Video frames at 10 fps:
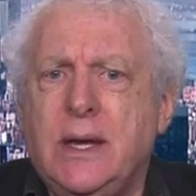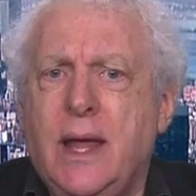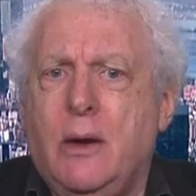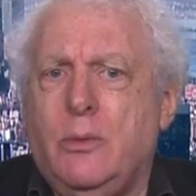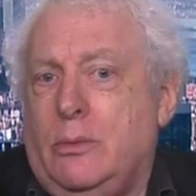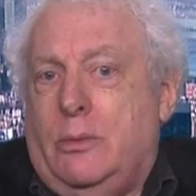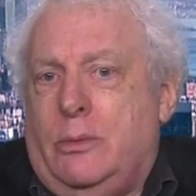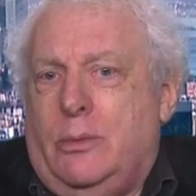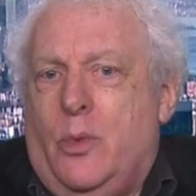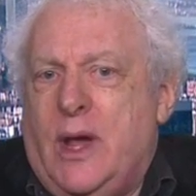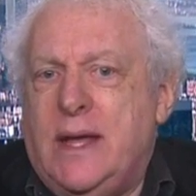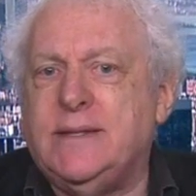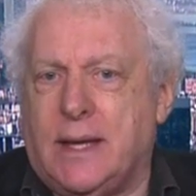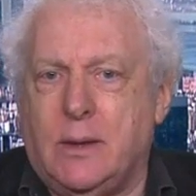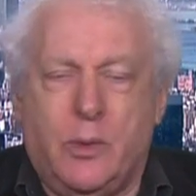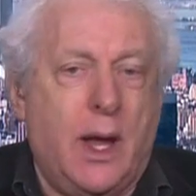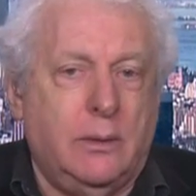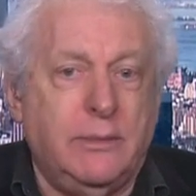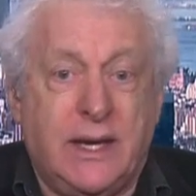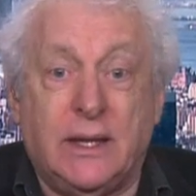Now, what is it?
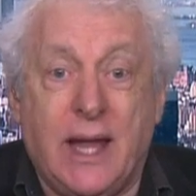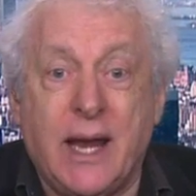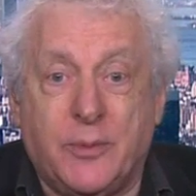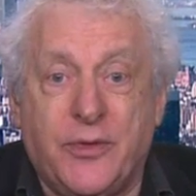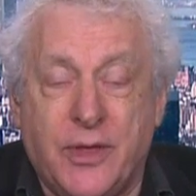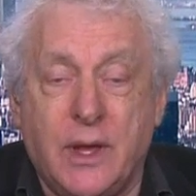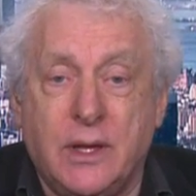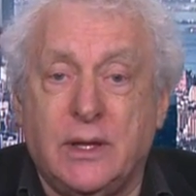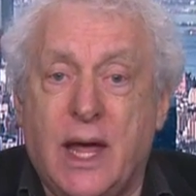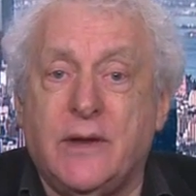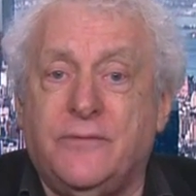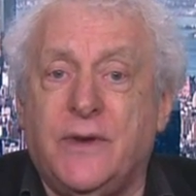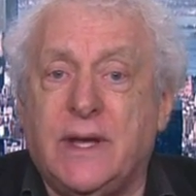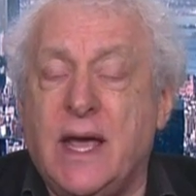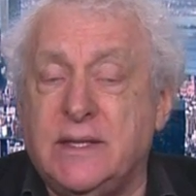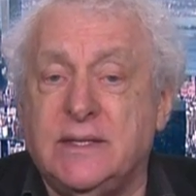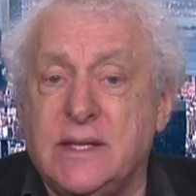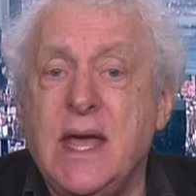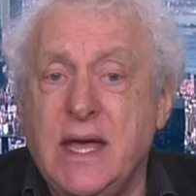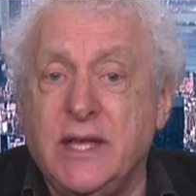Well, in a lot of
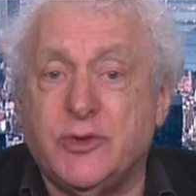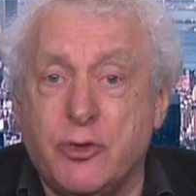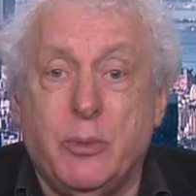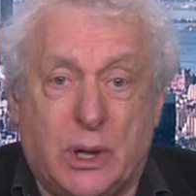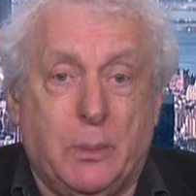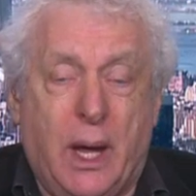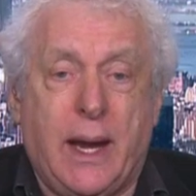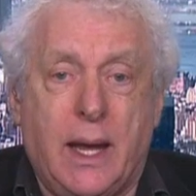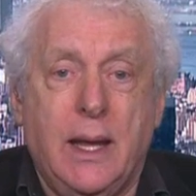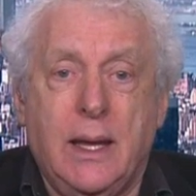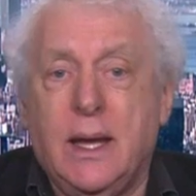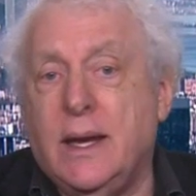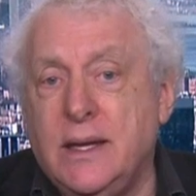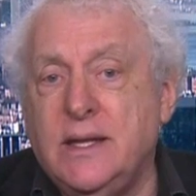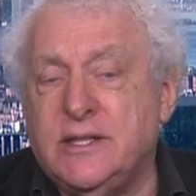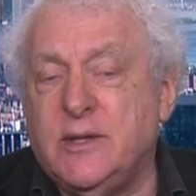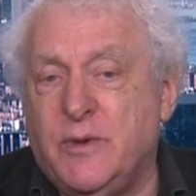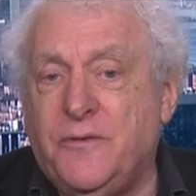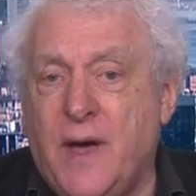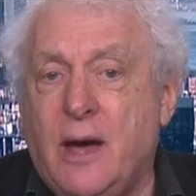cases, it's criminal money and needs to
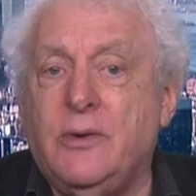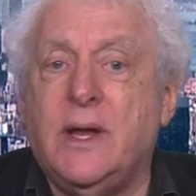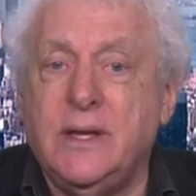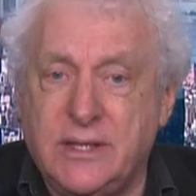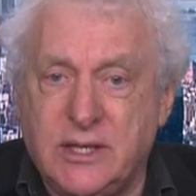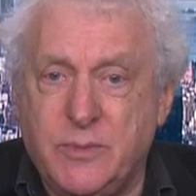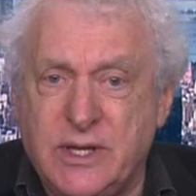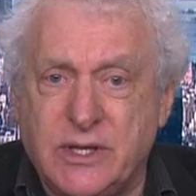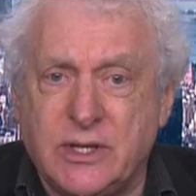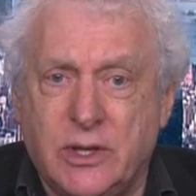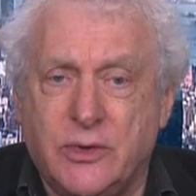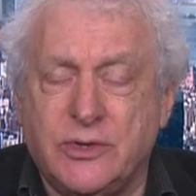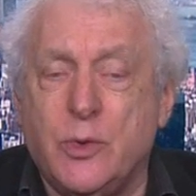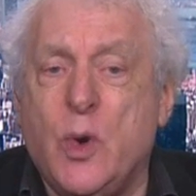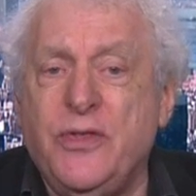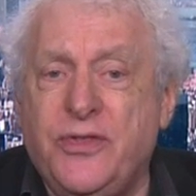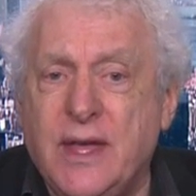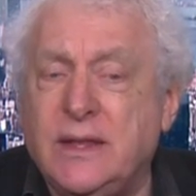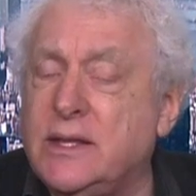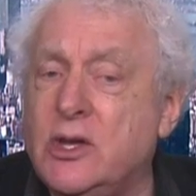be found and needs to be disclosed. The one
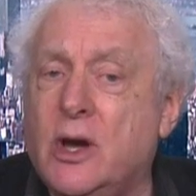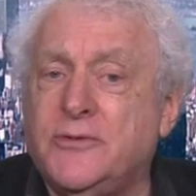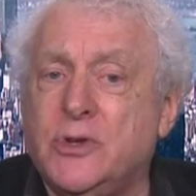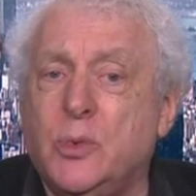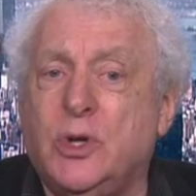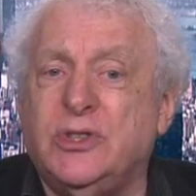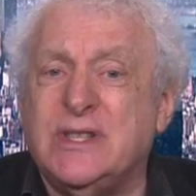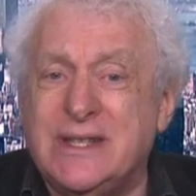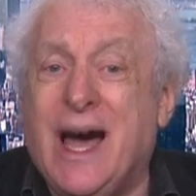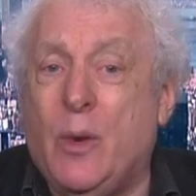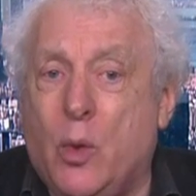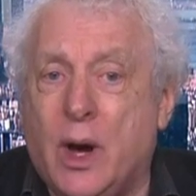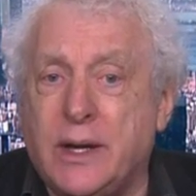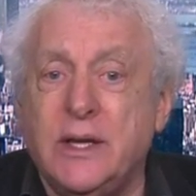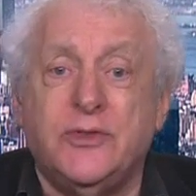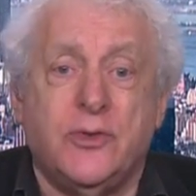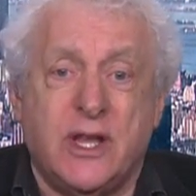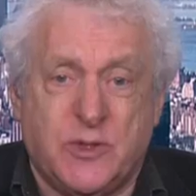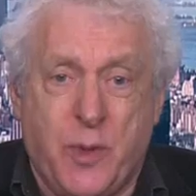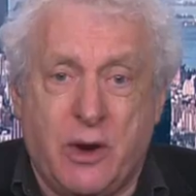thing that the offshore world does not want is
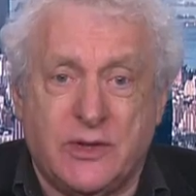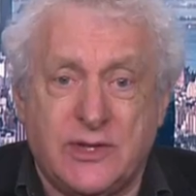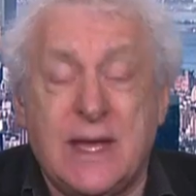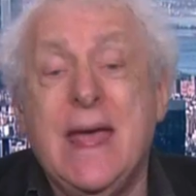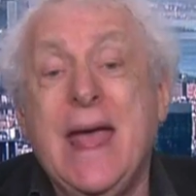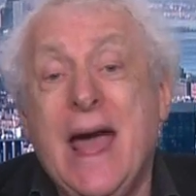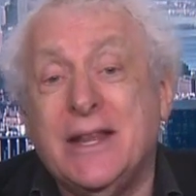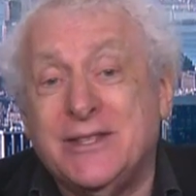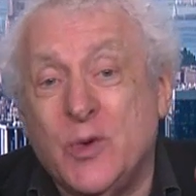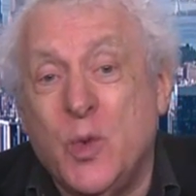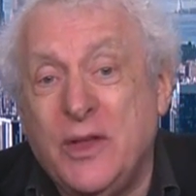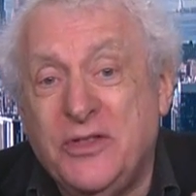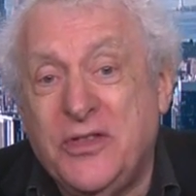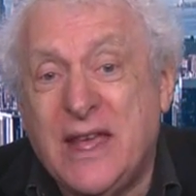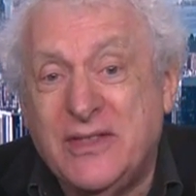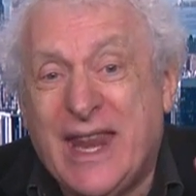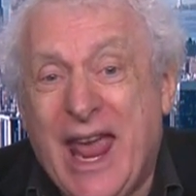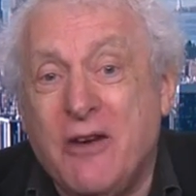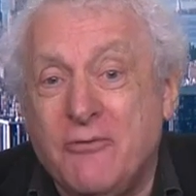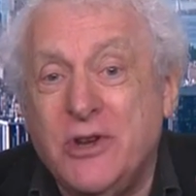transparency, and it's the one thing that
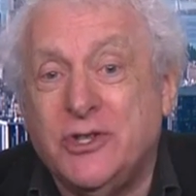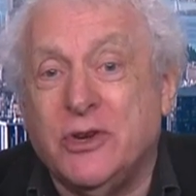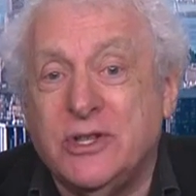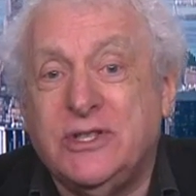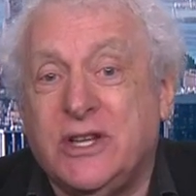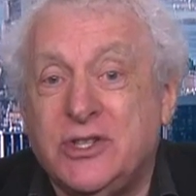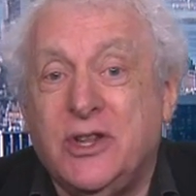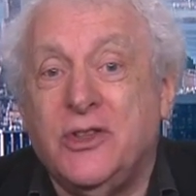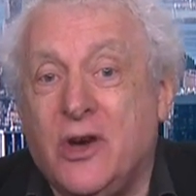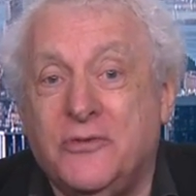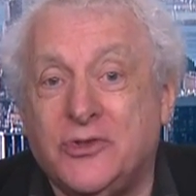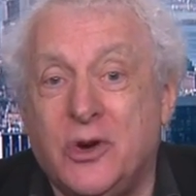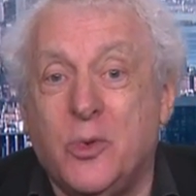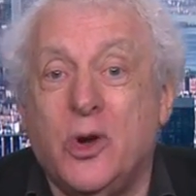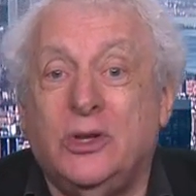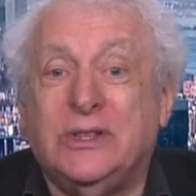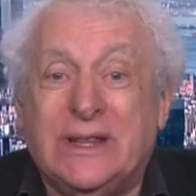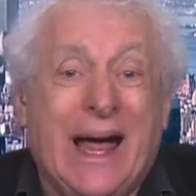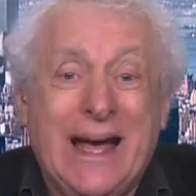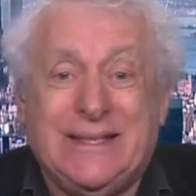every jurisdiction in the offshore world
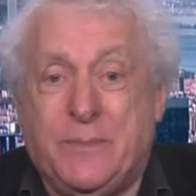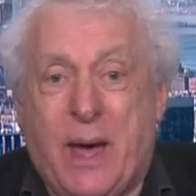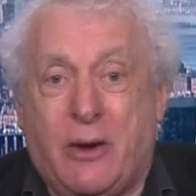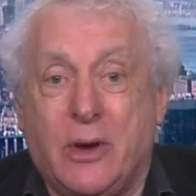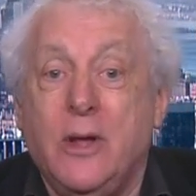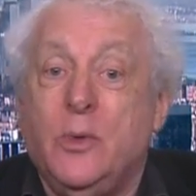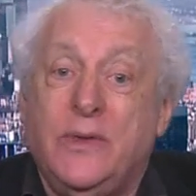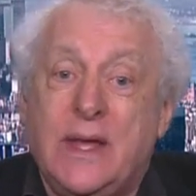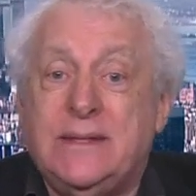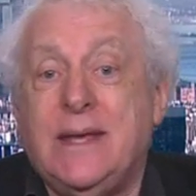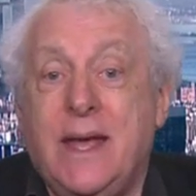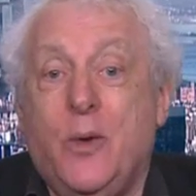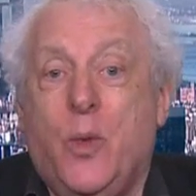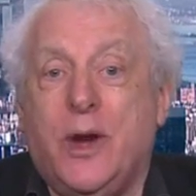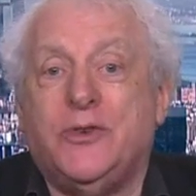lies about when they say we're